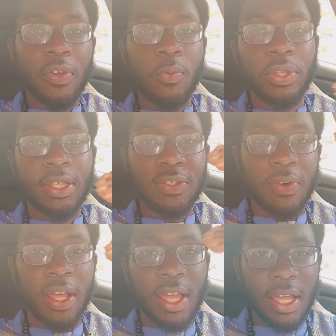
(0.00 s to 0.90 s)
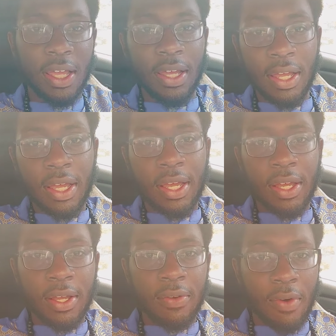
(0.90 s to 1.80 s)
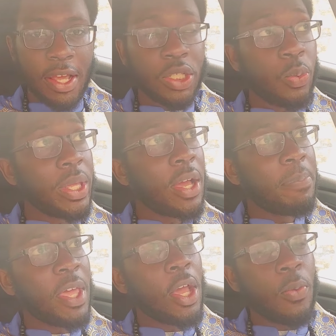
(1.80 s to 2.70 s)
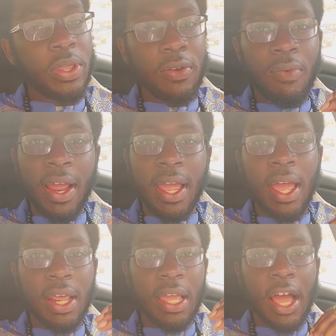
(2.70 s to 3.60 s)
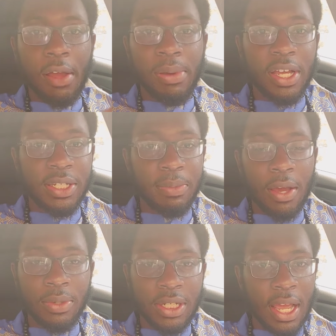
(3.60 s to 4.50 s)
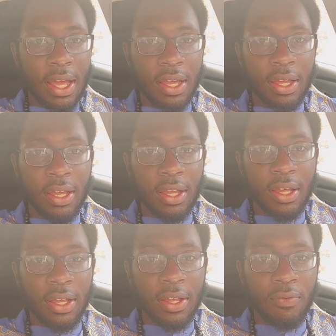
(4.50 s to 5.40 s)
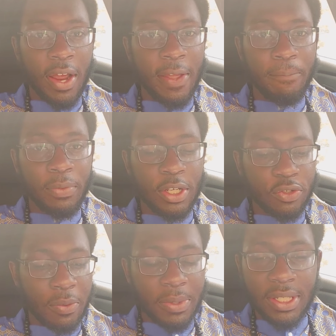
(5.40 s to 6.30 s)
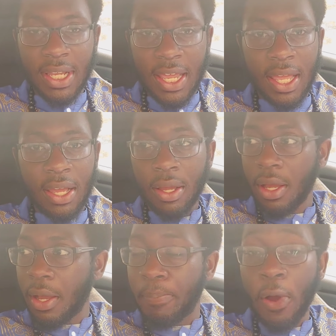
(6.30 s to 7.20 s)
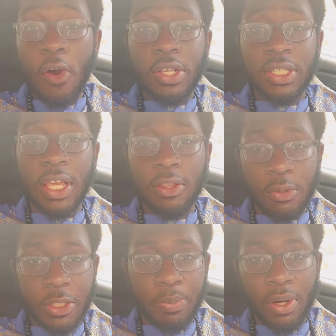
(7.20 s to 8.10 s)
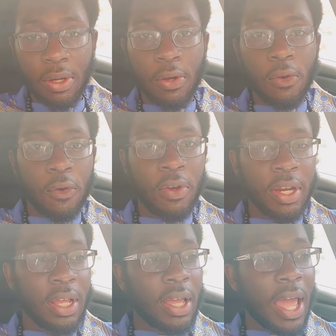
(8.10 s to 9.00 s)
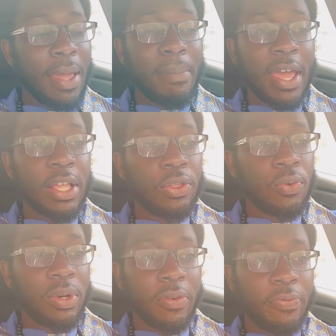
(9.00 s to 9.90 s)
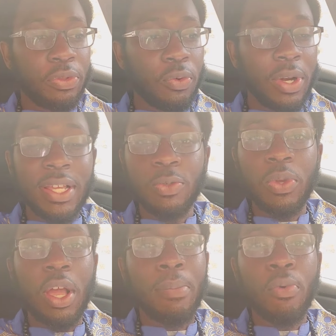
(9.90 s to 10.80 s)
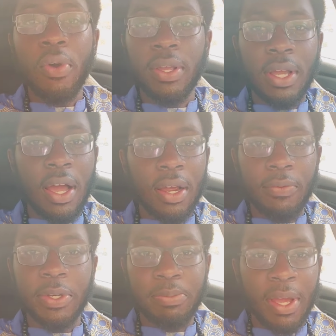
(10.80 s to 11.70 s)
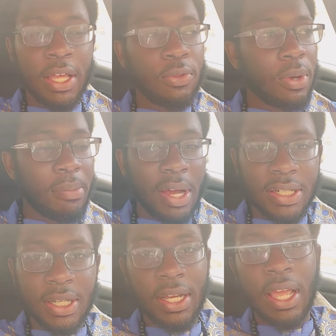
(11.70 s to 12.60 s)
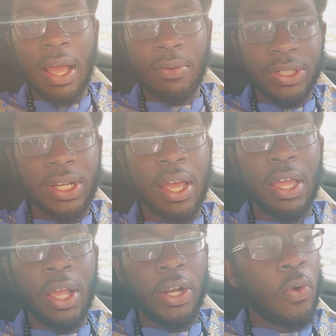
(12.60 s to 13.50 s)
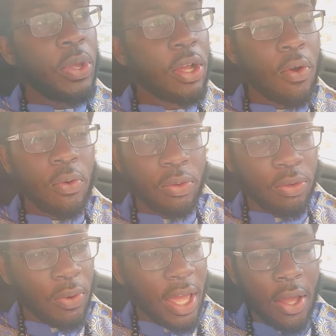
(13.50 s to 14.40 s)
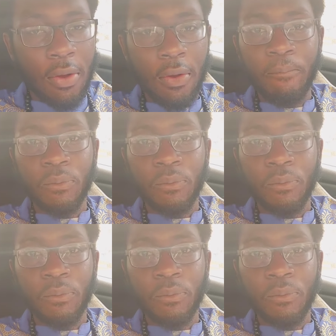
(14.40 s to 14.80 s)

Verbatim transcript: him with his right hand. Right? So we upheld with the right hand of Yahweh Hashem Yahushua. Right? The scriptures say, uh, Paul said through the Spirit of the Lord hey man, through through this we are more than conquerors, man. Through Hamashiach Yahawashah. Though we go through hell,